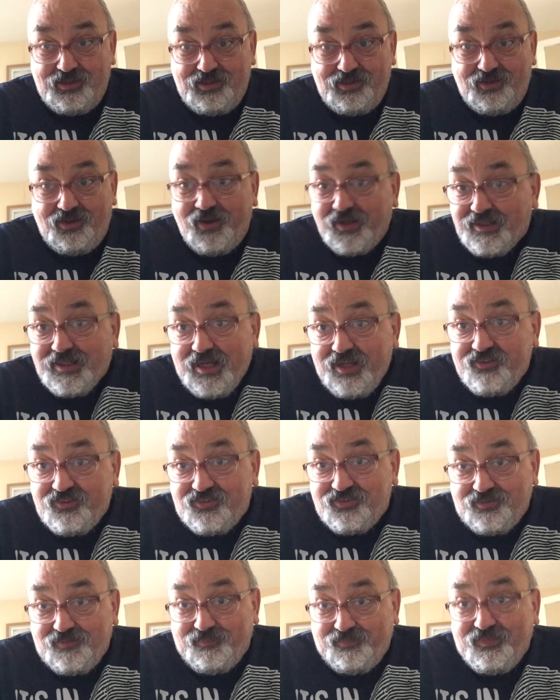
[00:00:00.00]
I
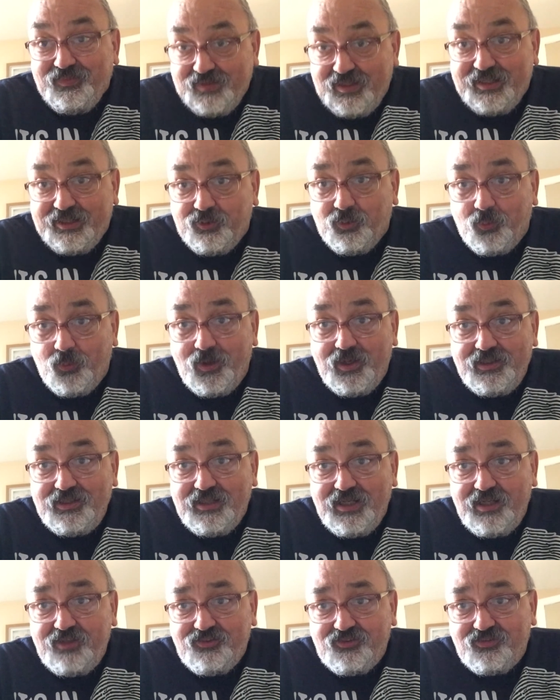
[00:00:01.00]
guess, in a way,
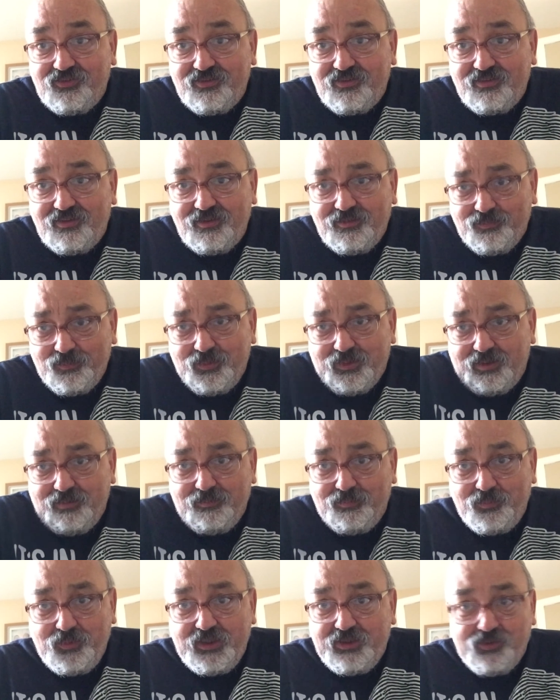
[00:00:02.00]
yes,
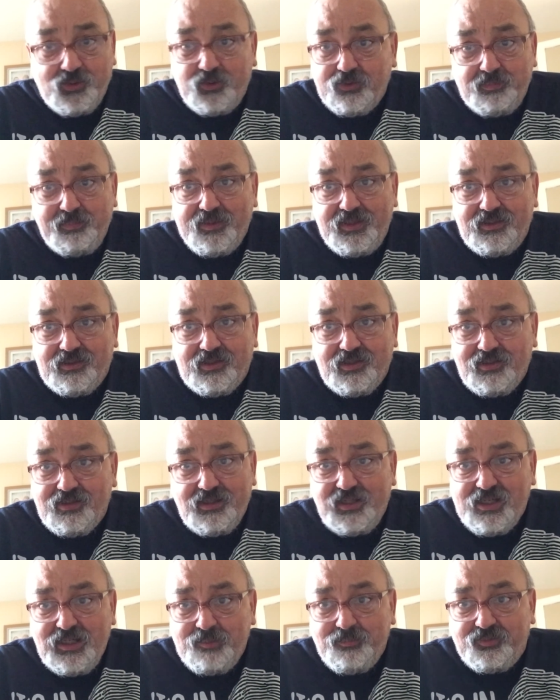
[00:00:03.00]
we could be,
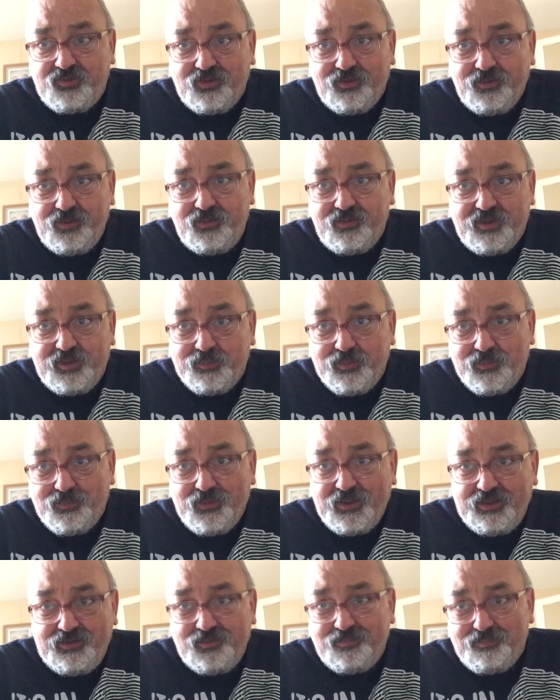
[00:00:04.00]
absolutely, but we
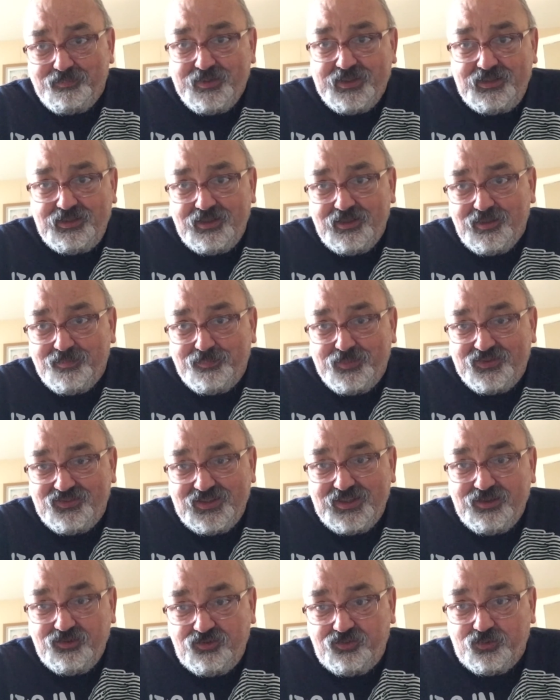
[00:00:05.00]
could be a
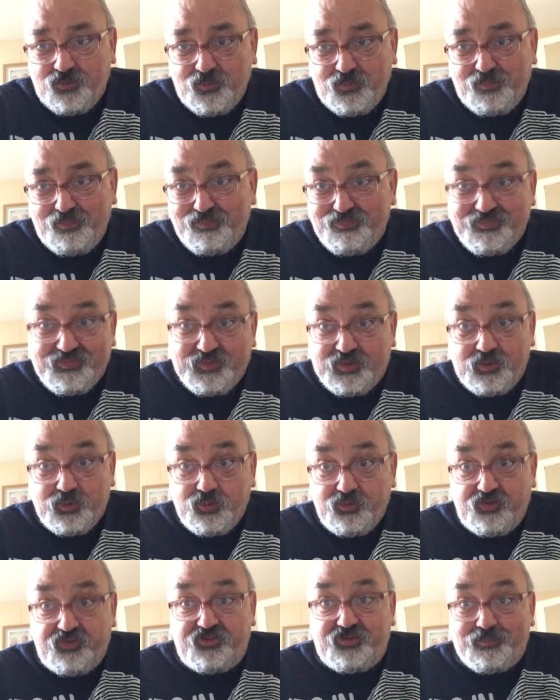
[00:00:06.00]
potential good
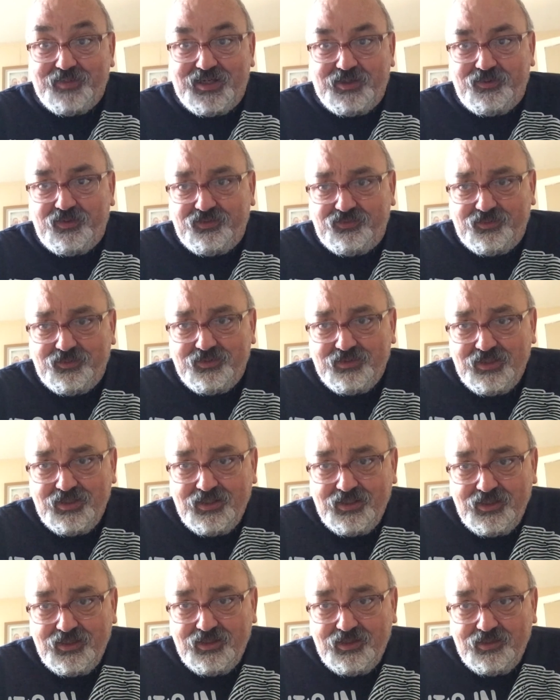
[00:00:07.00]
Samaritan.
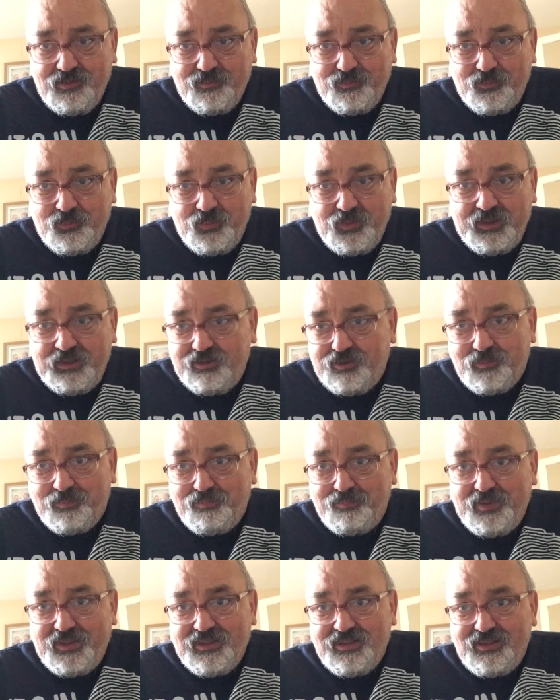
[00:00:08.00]
We could
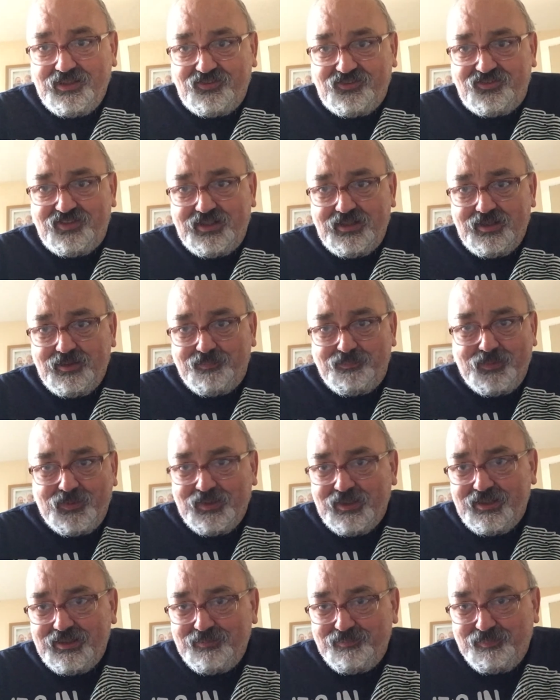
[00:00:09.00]
be
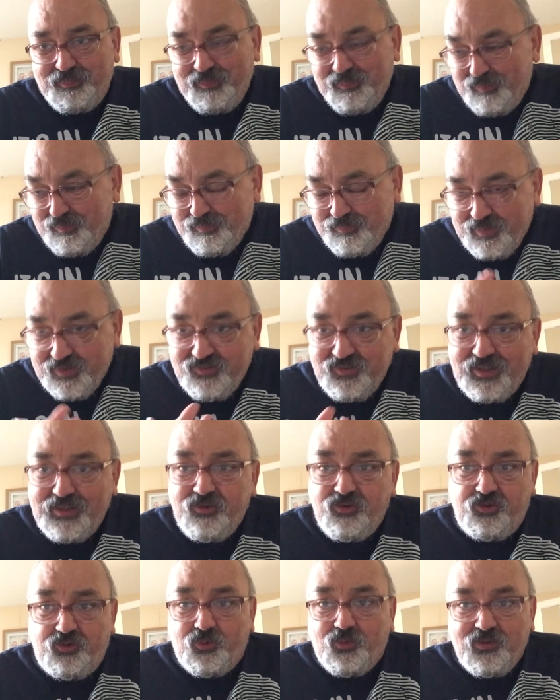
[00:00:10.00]
a
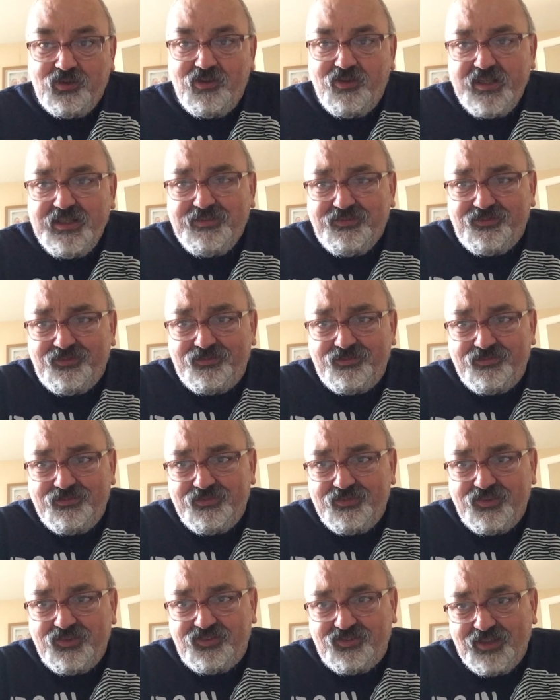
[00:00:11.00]
potential life
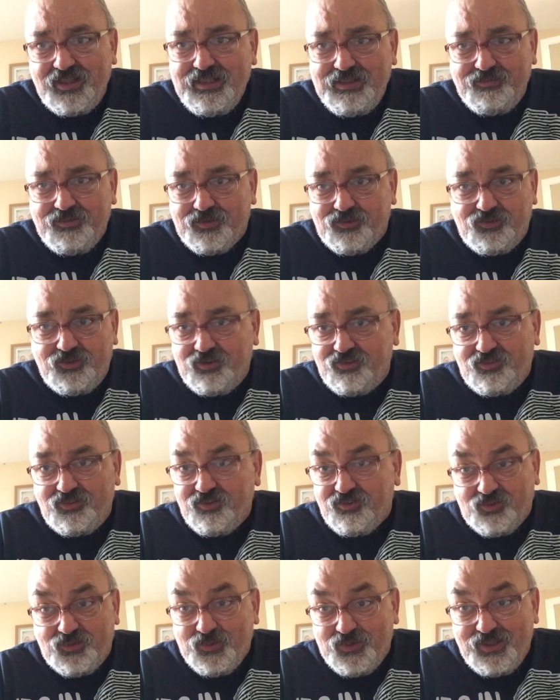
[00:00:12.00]
saver, just as
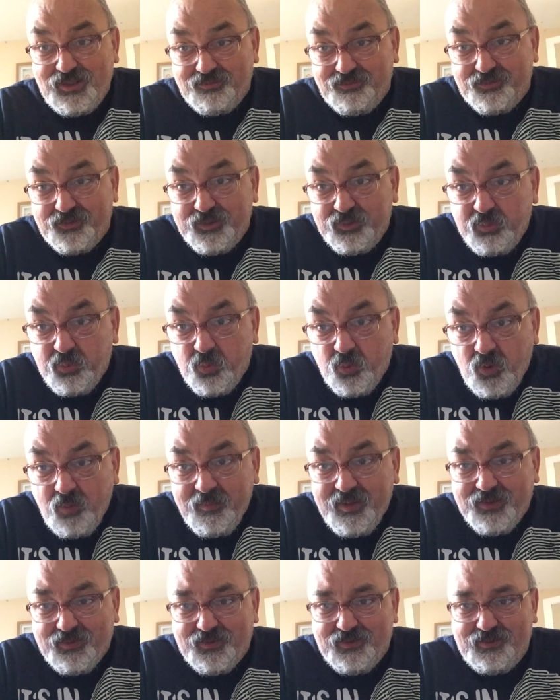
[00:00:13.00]
could every
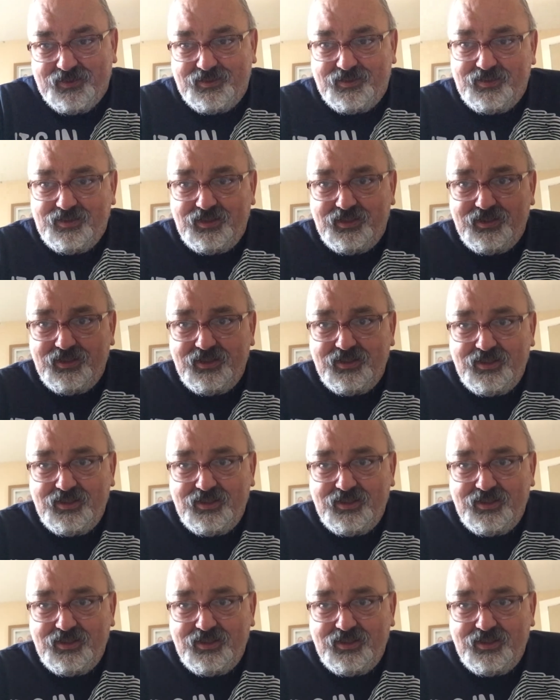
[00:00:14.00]
woman. Yeah.